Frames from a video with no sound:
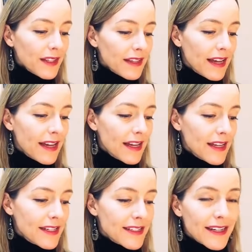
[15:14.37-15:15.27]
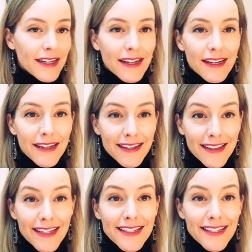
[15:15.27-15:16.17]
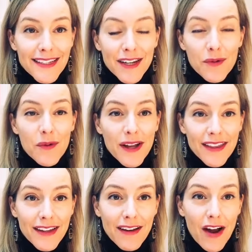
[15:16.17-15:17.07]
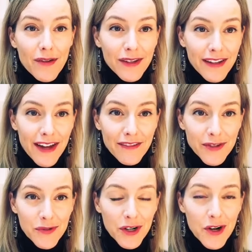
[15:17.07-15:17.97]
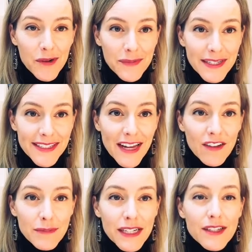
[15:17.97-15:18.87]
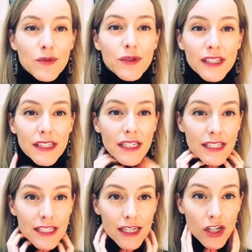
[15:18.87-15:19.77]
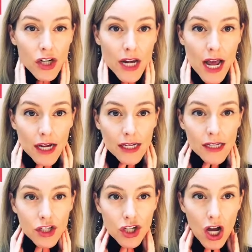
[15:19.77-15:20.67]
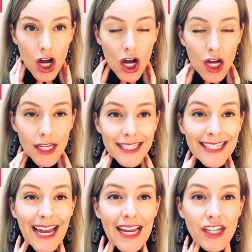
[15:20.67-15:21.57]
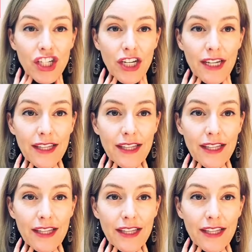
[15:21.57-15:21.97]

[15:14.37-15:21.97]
And this is one that I really have to work on myself, but it's releasing your neck and jaw tension.